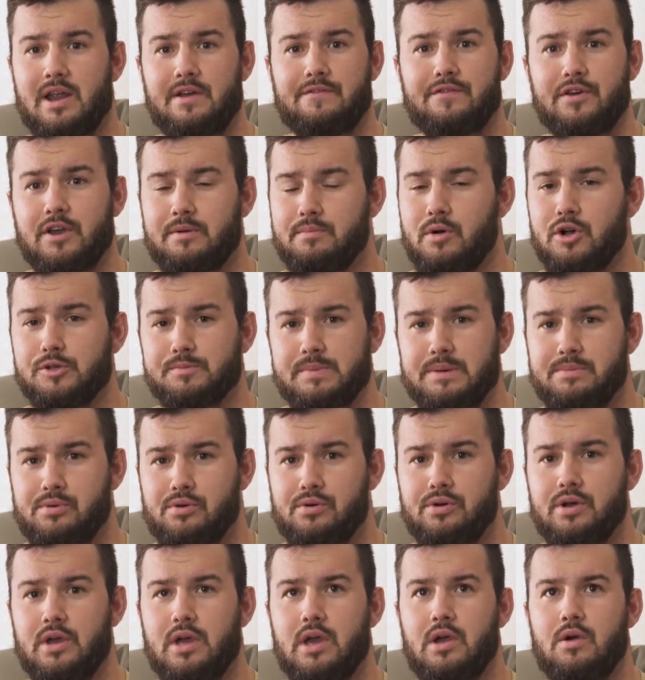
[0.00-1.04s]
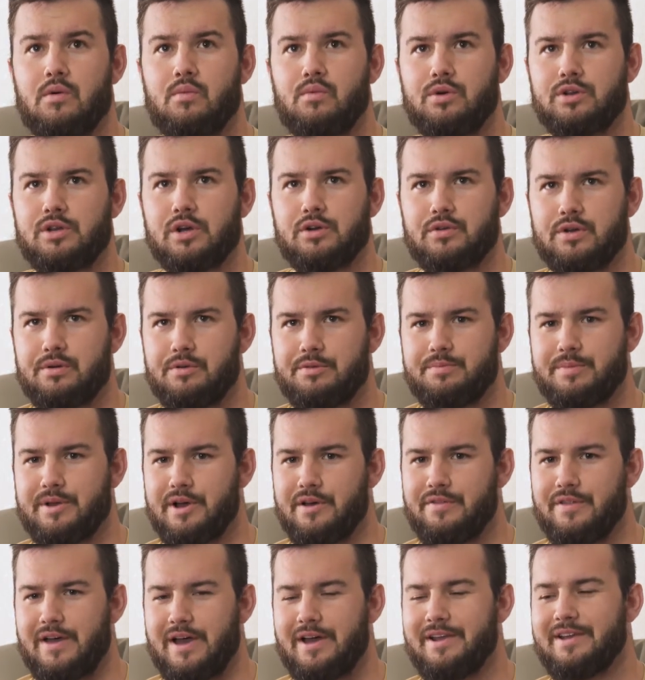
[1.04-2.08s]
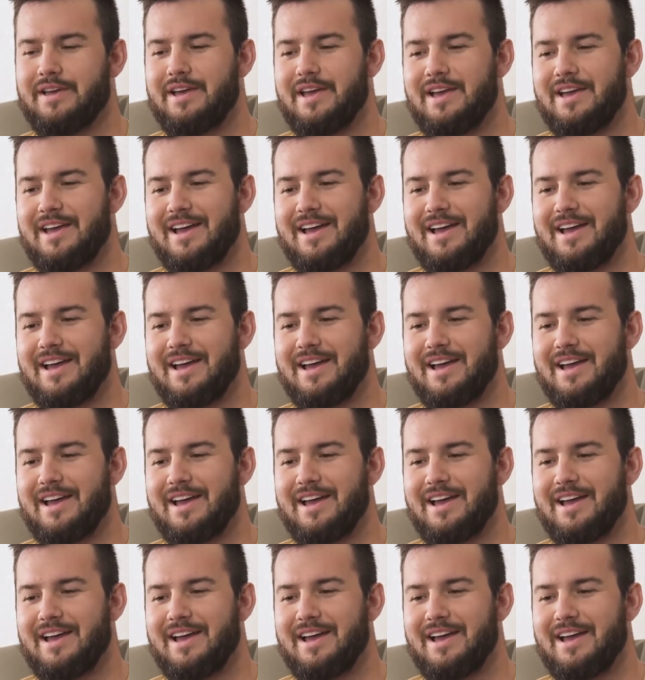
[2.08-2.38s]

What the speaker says: And I feel like most people wouldn't agree with me on that.